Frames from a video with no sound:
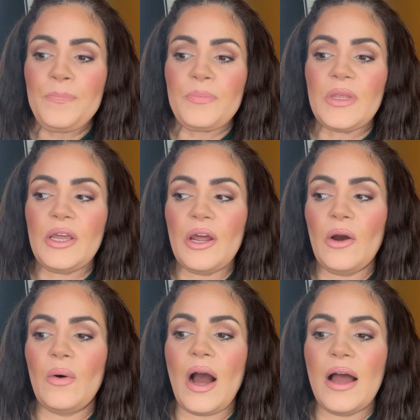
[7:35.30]
You
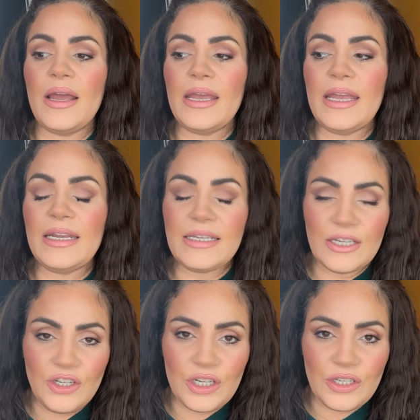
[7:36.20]
know, in
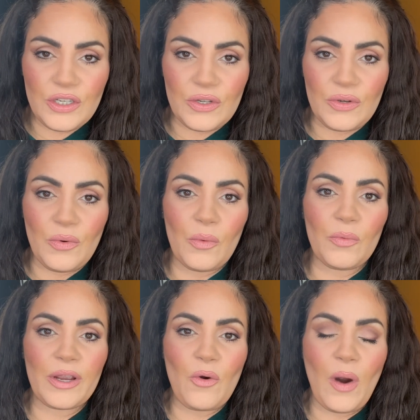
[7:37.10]
addition to
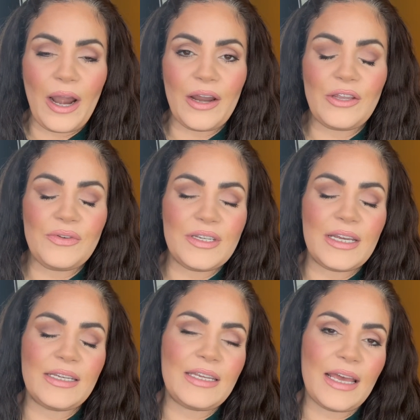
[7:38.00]
requiring you to
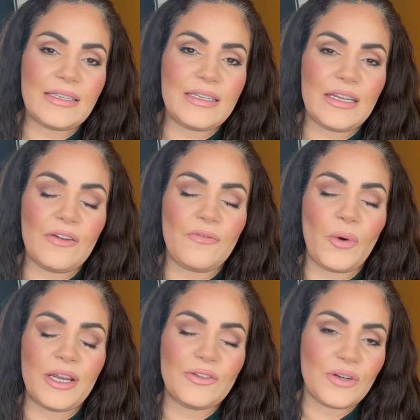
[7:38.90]
get tested
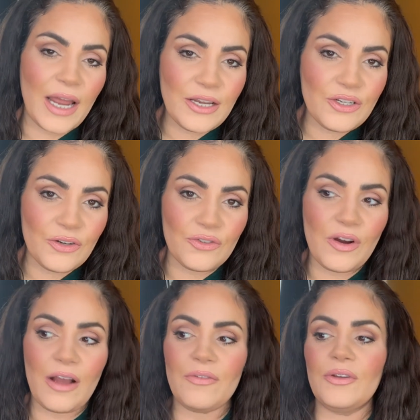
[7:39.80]
for international
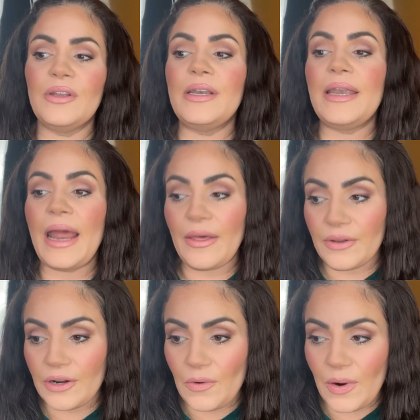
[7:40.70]
travel, now they're
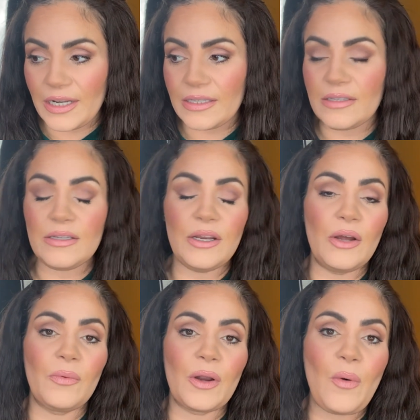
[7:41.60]
going to want to, you
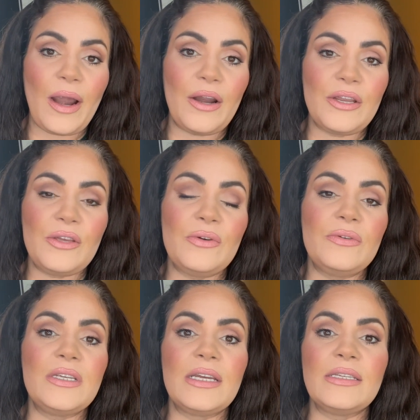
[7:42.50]
know, require you
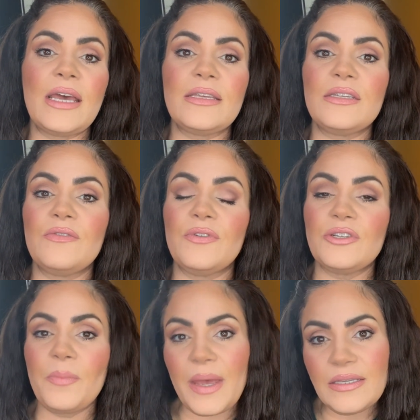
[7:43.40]
to get tested for
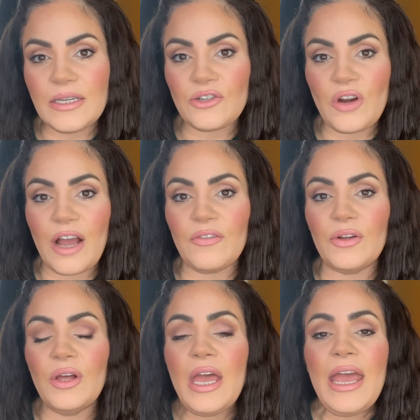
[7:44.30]
domestic
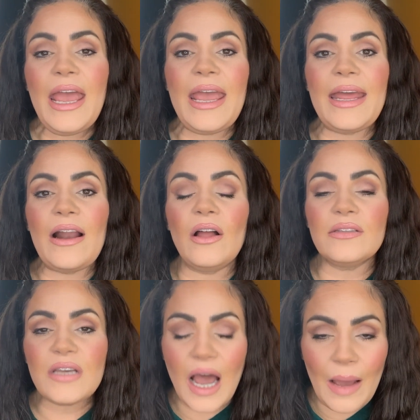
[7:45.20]
travel. And on
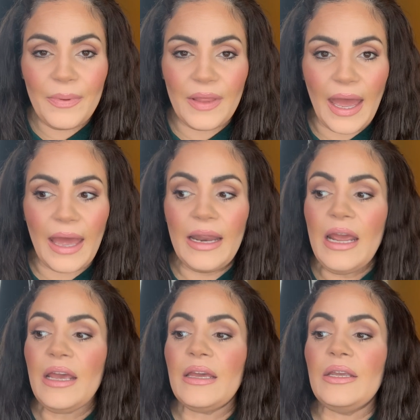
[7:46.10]
top of that,
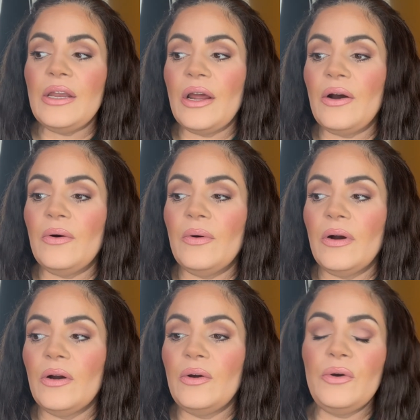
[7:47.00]
you know,
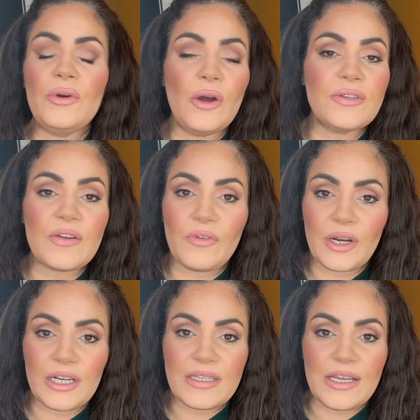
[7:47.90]
who knows if we're
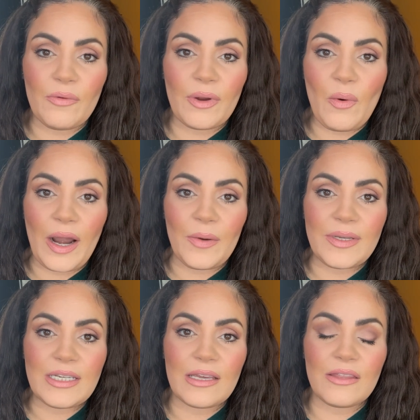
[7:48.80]
going to see a
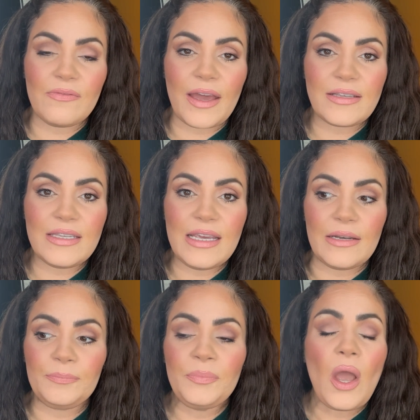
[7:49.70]
requirement to get the
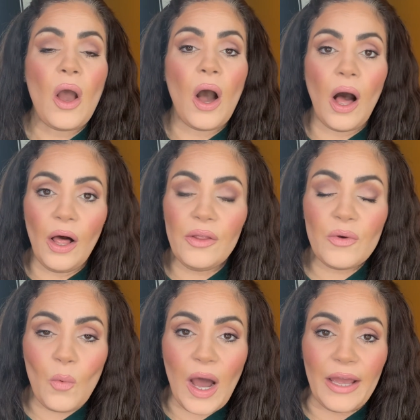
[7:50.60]
vaccine. All
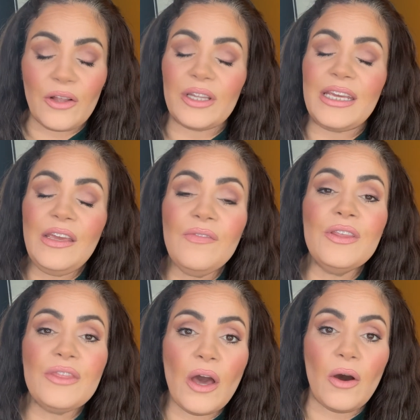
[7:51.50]
the while,
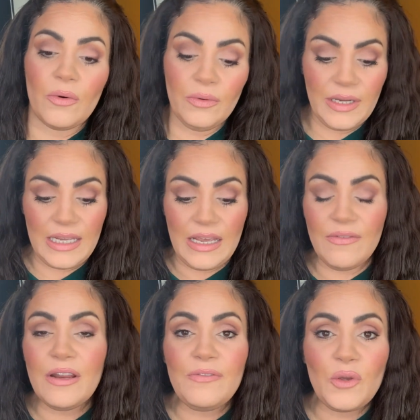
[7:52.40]
even
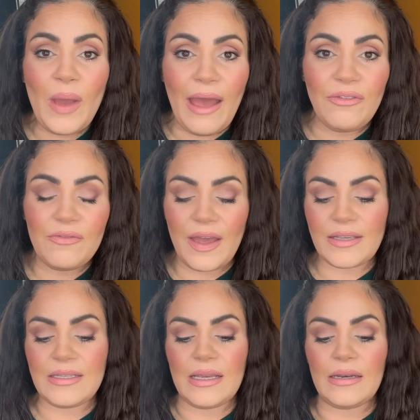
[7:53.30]
if you have the
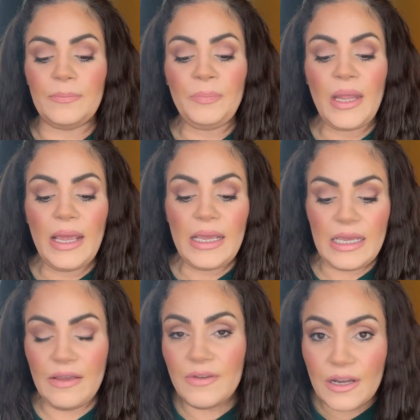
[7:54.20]
vaccine,
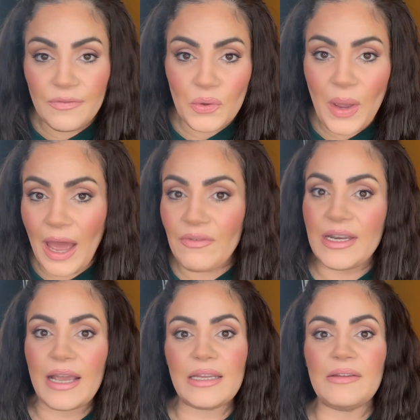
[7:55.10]
even if you have a
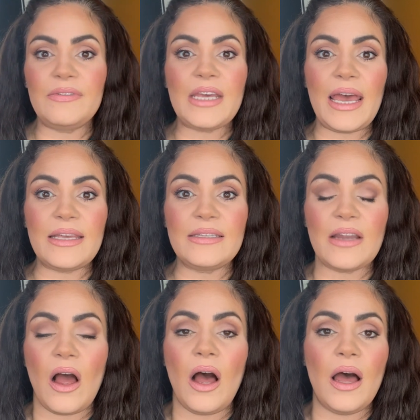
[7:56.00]
negative test
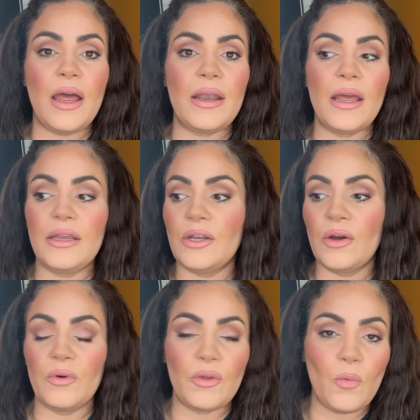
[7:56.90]
on, you
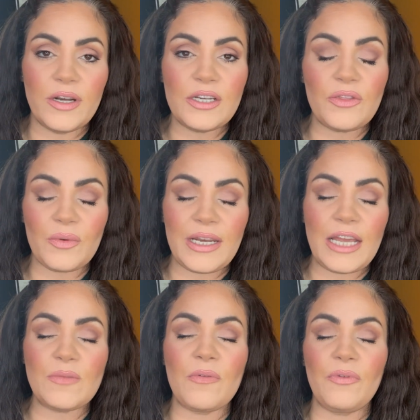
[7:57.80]
know, the 1 to 3
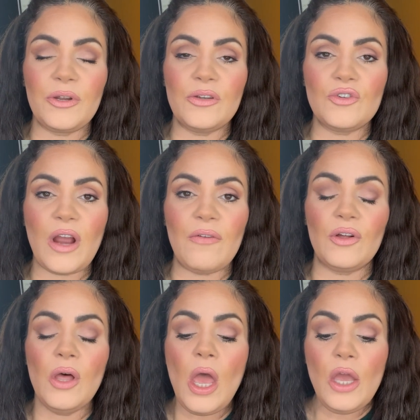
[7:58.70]
days before you
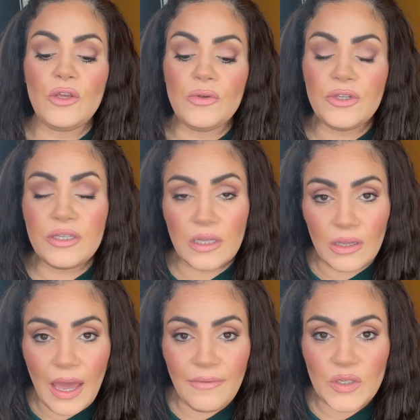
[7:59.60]
travel, you
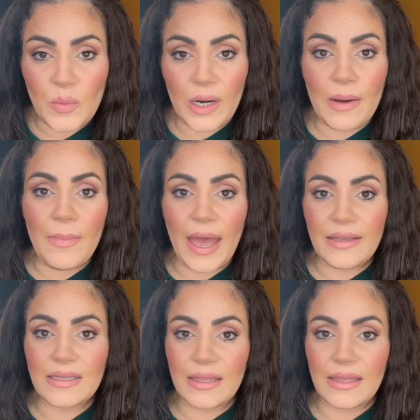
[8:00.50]
still have to wear a mask in